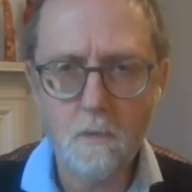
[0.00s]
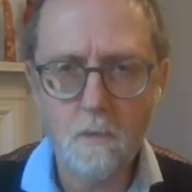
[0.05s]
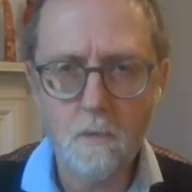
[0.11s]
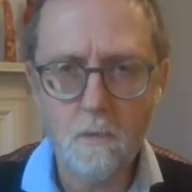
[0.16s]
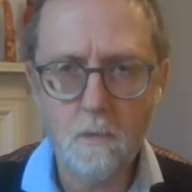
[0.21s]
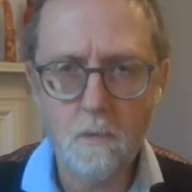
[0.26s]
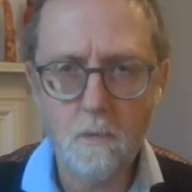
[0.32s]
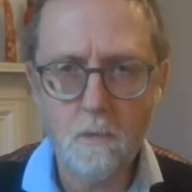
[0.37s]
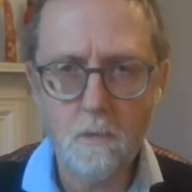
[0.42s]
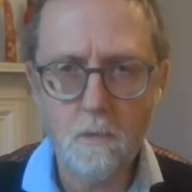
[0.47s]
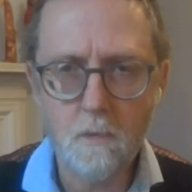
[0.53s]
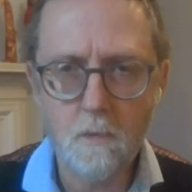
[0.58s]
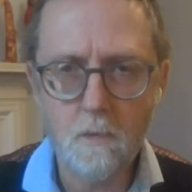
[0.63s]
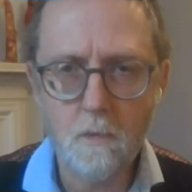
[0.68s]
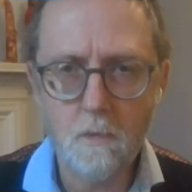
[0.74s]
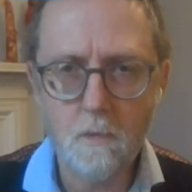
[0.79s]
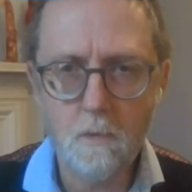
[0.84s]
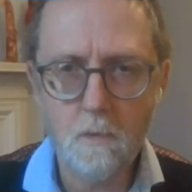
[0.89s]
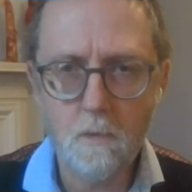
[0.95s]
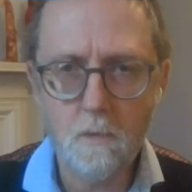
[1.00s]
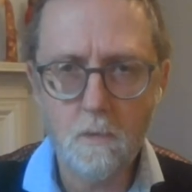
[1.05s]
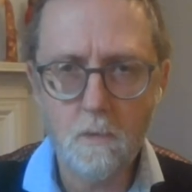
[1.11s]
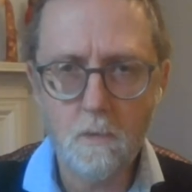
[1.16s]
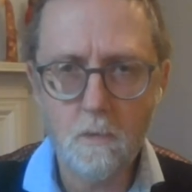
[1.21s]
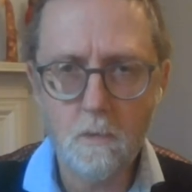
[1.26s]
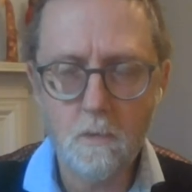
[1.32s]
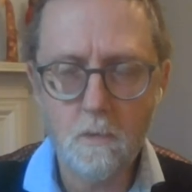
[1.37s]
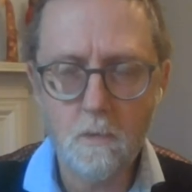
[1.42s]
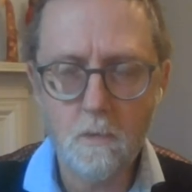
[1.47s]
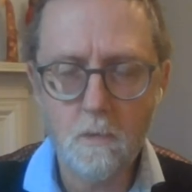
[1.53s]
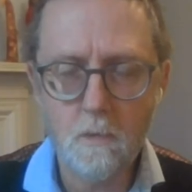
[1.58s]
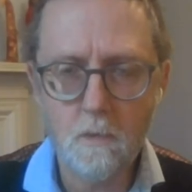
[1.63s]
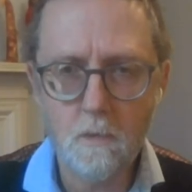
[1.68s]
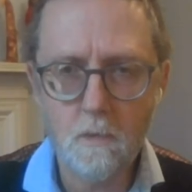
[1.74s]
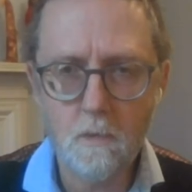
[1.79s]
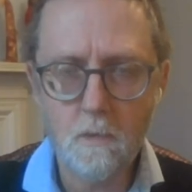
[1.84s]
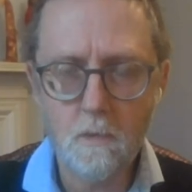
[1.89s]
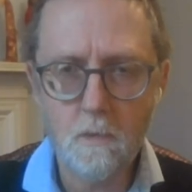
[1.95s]

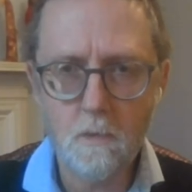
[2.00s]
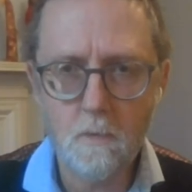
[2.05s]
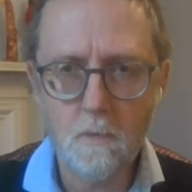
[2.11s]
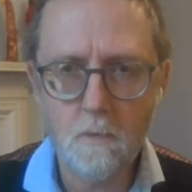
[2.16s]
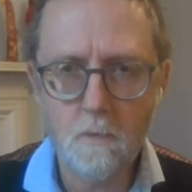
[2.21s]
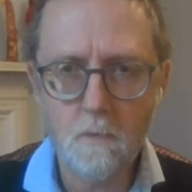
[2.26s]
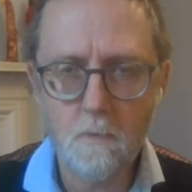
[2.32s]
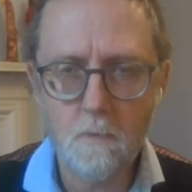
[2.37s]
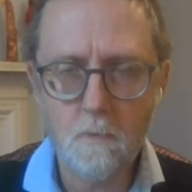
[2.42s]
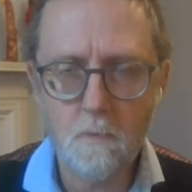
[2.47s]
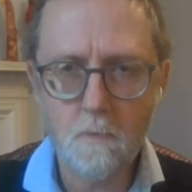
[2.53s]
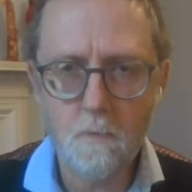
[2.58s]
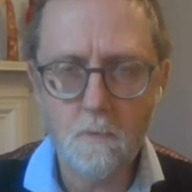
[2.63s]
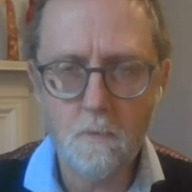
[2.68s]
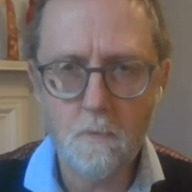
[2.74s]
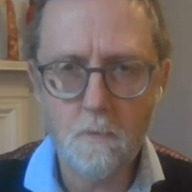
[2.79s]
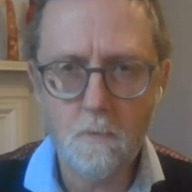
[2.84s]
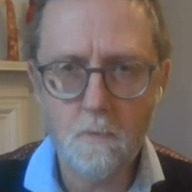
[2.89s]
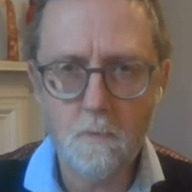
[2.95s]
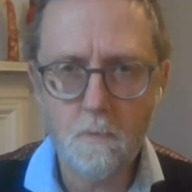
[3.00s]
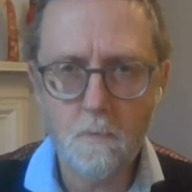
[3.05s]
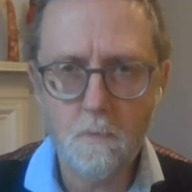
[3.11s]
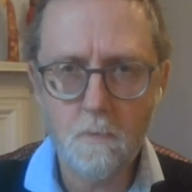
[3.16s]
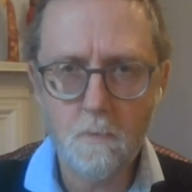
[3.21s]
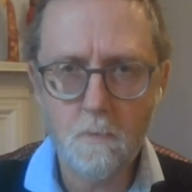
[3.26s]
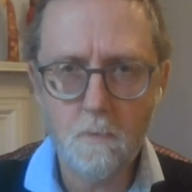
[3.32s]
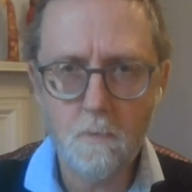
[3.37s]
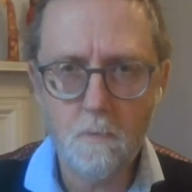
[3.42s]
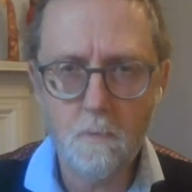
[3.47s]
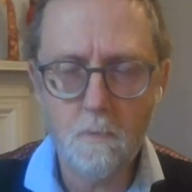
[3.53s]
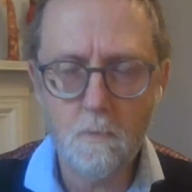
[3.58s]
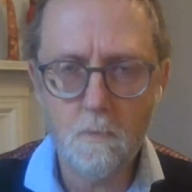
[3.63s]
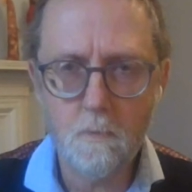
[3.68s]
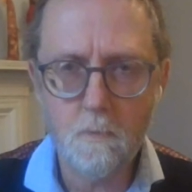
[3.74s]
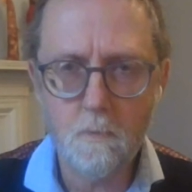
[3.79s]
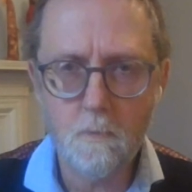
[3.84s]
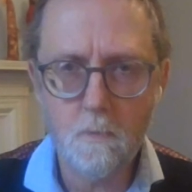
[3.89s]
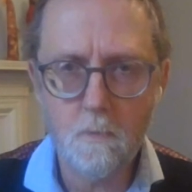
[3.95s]

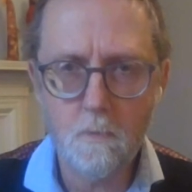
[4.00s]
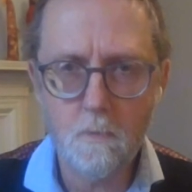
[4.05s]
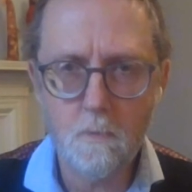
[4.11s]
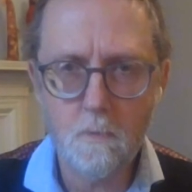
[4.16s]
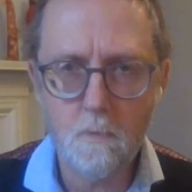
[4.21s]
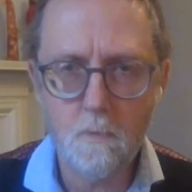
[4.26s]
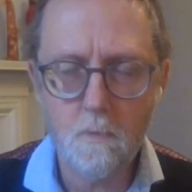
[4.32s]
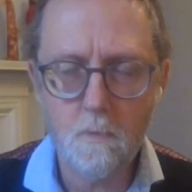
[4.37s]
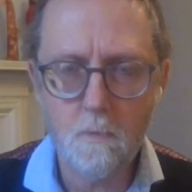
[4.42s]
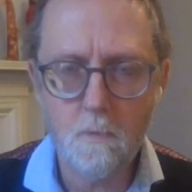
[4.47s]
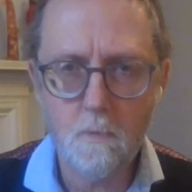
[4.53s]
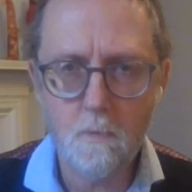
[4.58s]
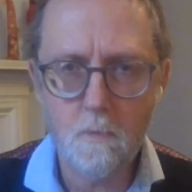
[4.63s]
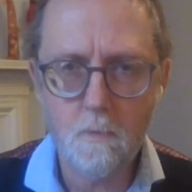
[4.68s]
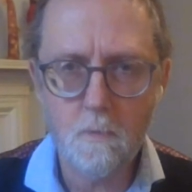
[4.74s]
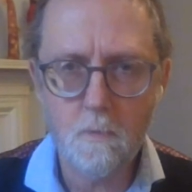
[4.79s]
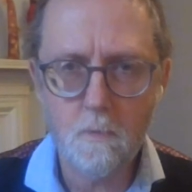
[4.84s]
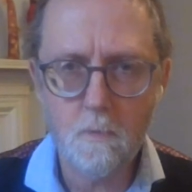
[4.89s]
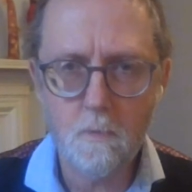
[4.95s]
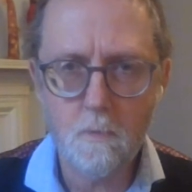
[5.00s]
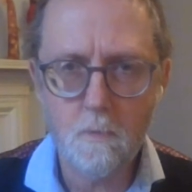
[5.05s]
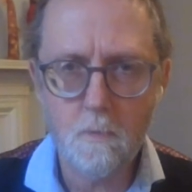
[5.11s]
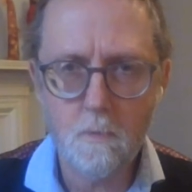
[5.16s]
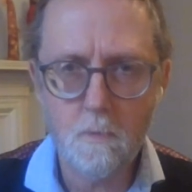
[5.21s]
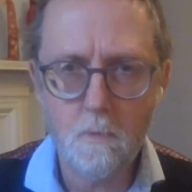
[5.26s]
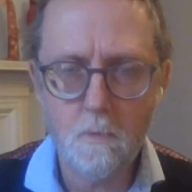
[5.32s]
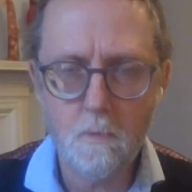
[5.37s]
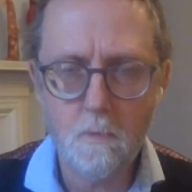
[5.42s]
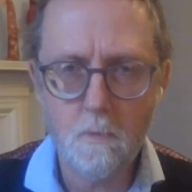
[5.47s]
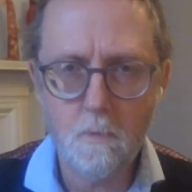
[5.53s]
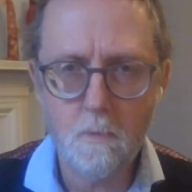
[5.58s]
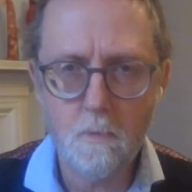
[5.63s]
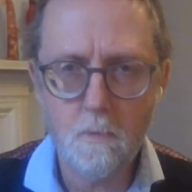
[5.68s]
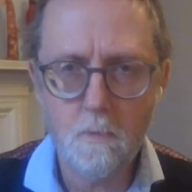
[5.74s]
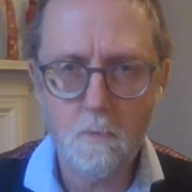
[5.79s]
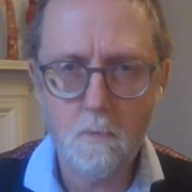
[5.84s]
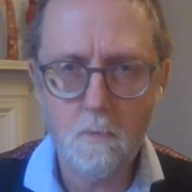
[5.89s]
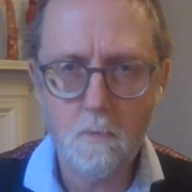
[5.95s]

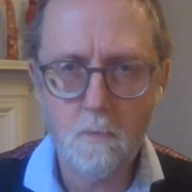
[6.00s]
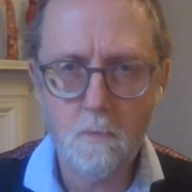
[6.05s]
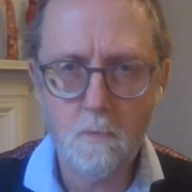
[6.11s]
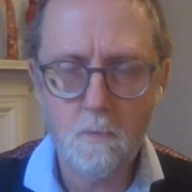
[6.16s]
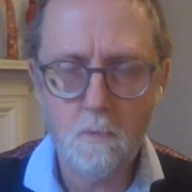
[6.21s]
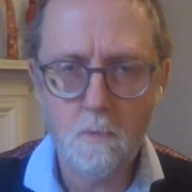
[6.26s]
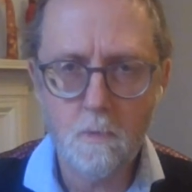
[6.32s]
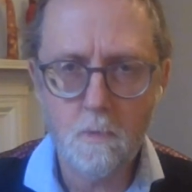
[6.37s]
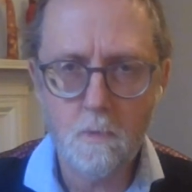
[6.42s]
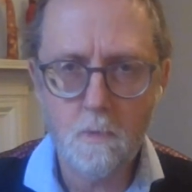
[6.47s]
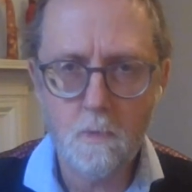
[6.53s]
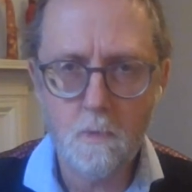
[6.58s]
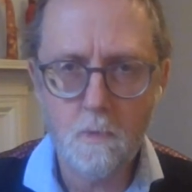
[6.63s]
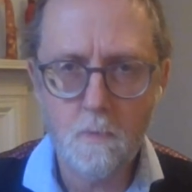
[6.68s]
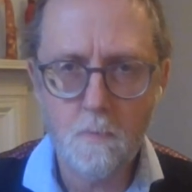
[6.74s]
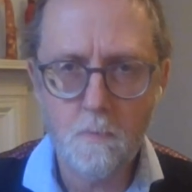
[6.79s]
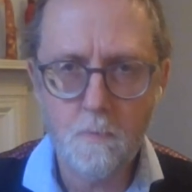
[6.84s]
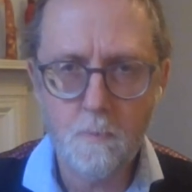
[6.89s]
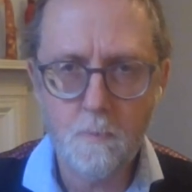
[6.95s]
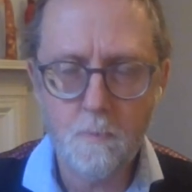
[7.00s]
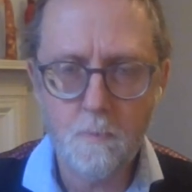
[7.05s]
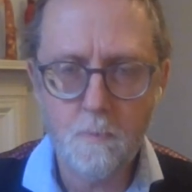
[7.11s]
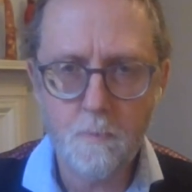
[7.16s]
(silent)